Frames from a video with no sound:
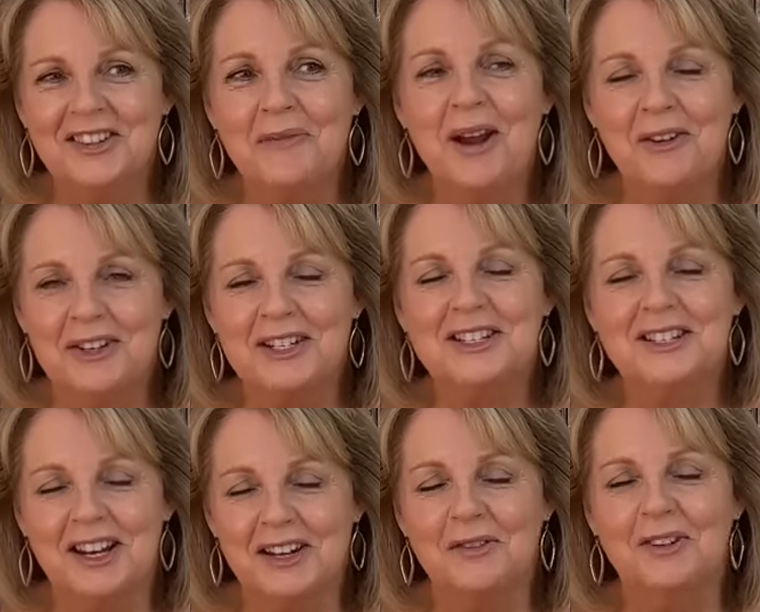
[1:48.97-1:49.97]
the marriage is
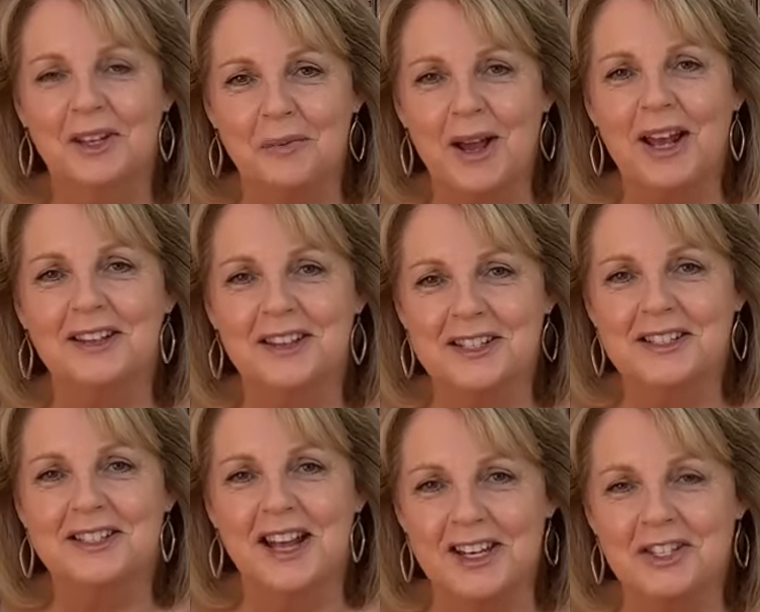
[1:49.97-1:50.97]
getting really bad at this
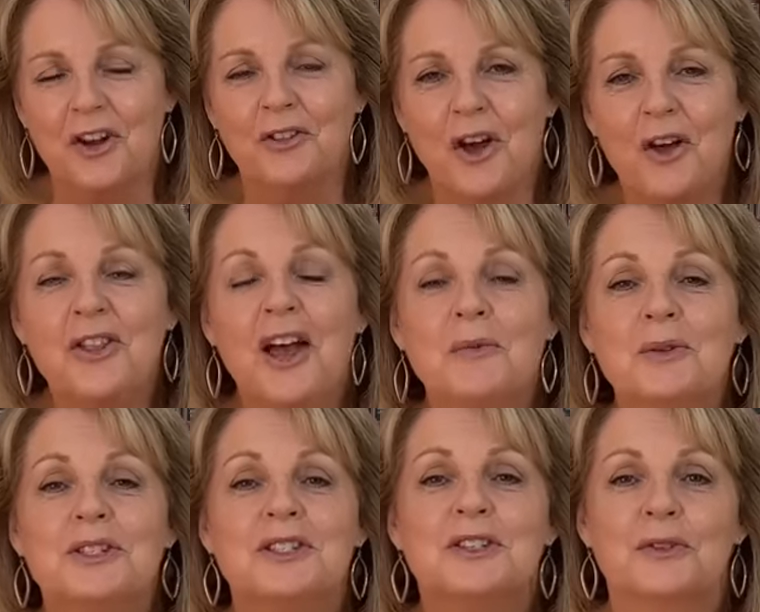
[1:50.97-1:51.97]
stage. Although they
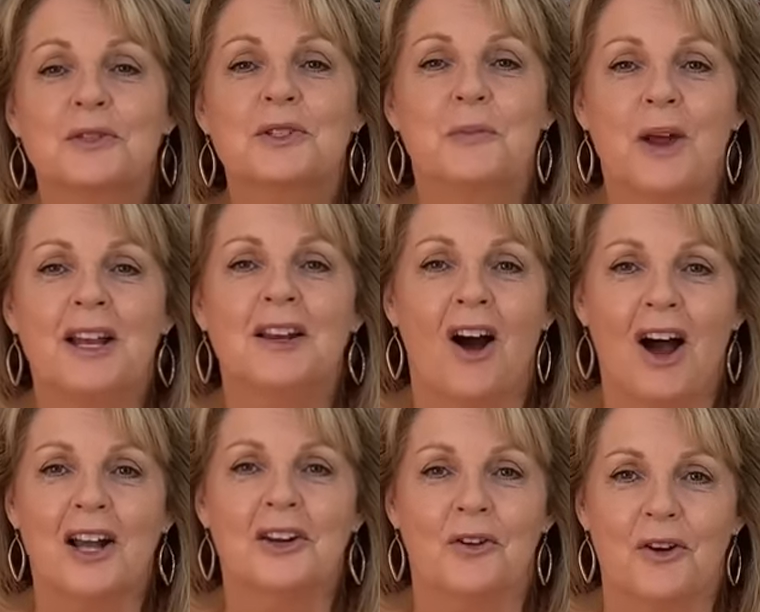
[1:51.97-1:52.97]
would still spend
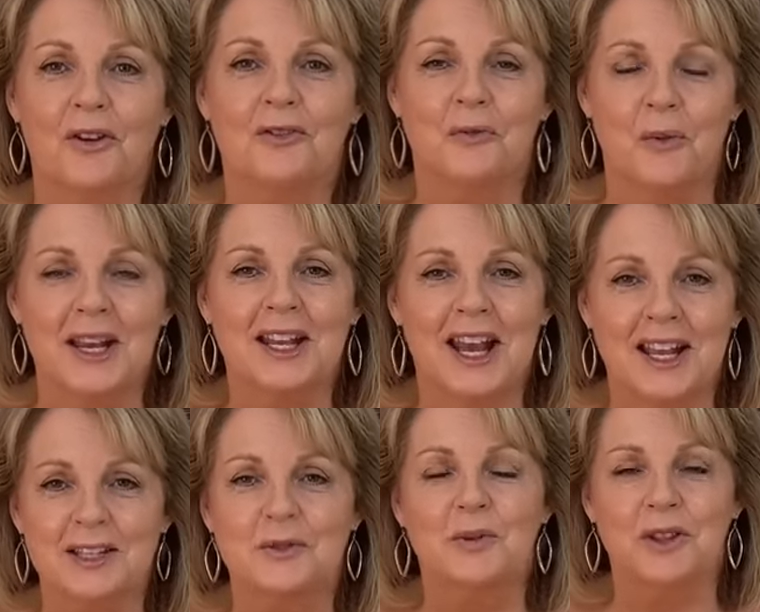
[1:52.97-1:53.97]
Highgrove
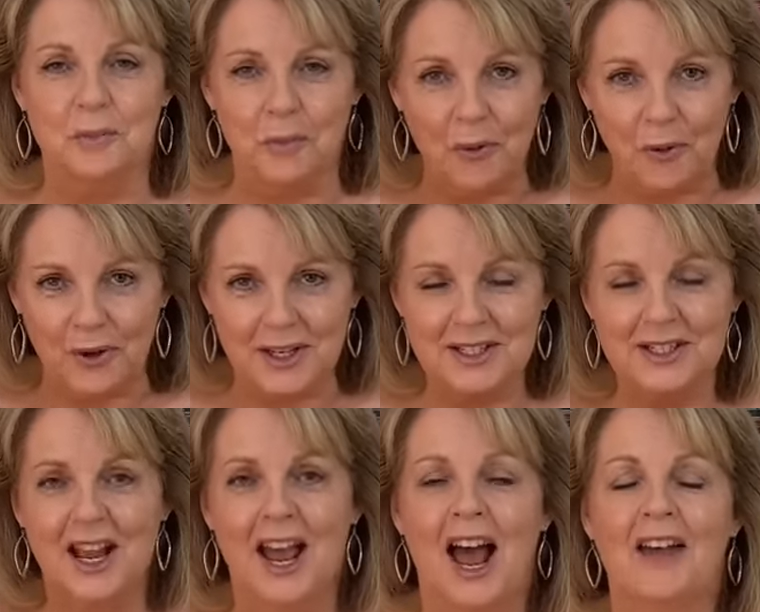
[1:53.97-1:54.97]
weekends with the
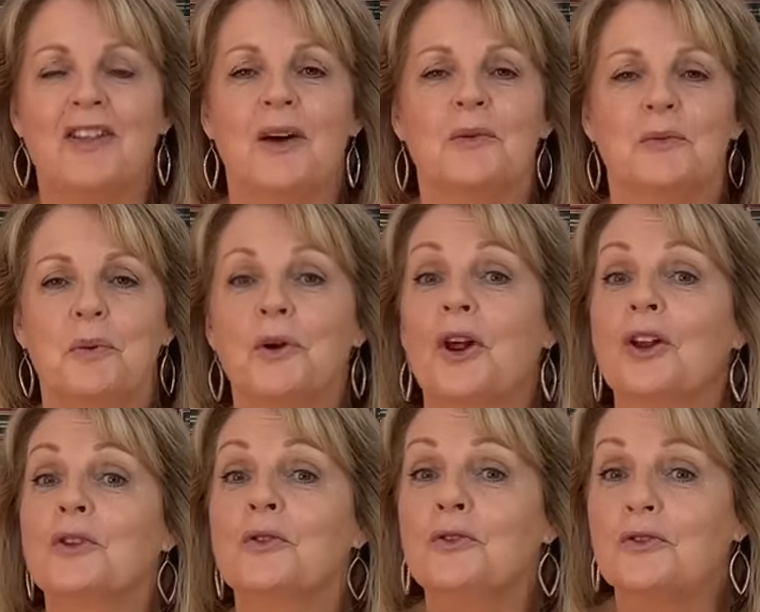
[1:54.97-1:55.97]
boys and they would put
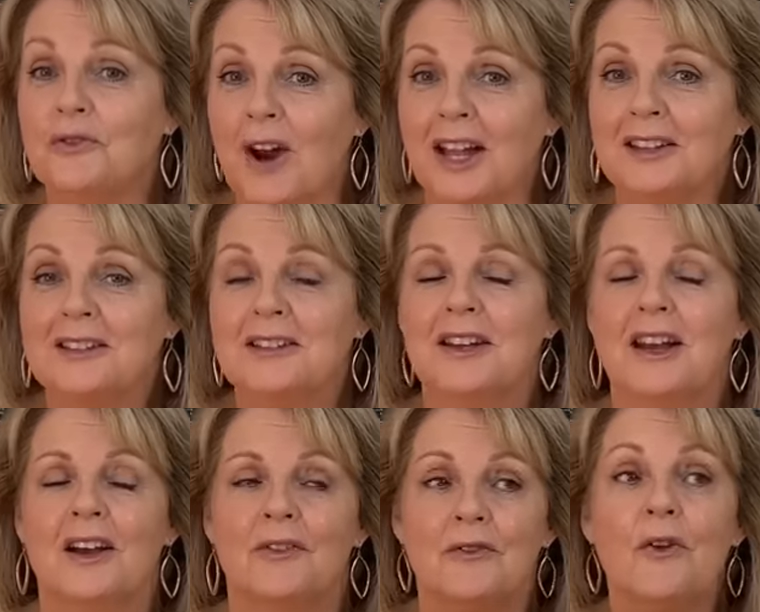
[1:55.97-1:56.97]
on a good front
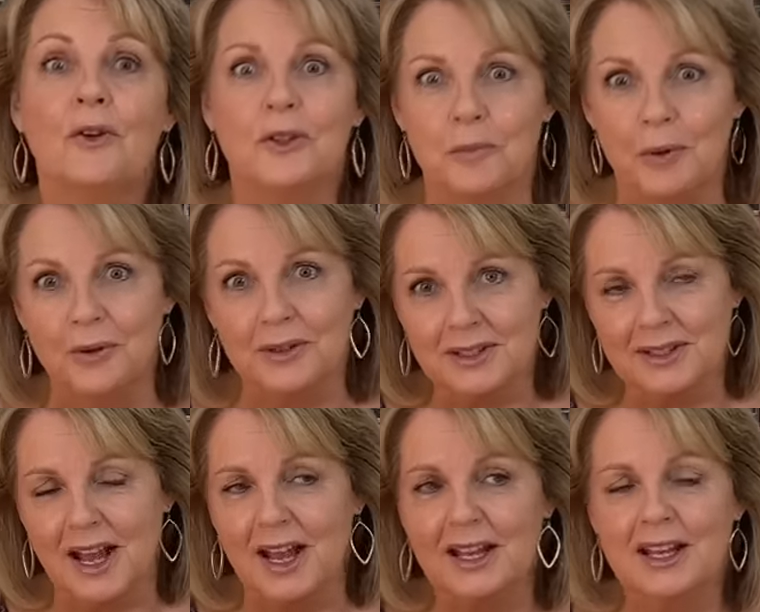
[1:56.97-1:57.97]
for the boys'
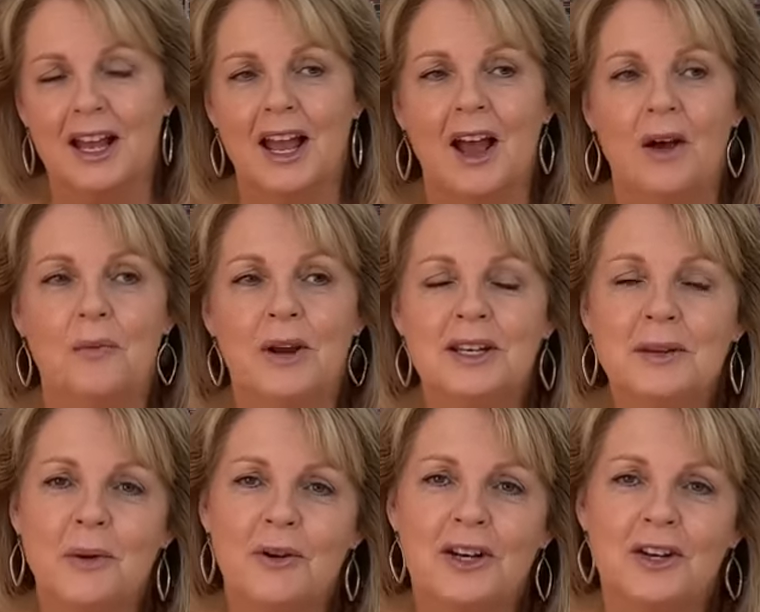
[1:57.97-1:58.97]
sake, Wendy
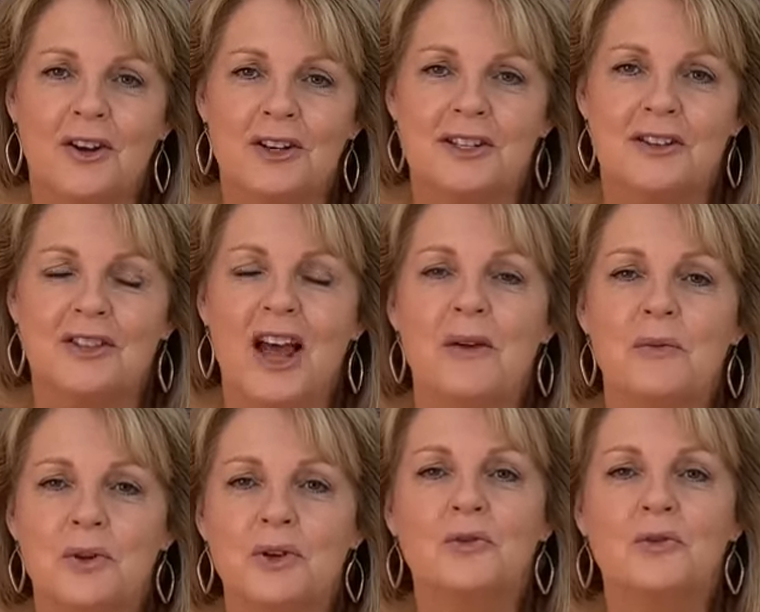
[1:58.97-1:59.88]
Berry noticed that they would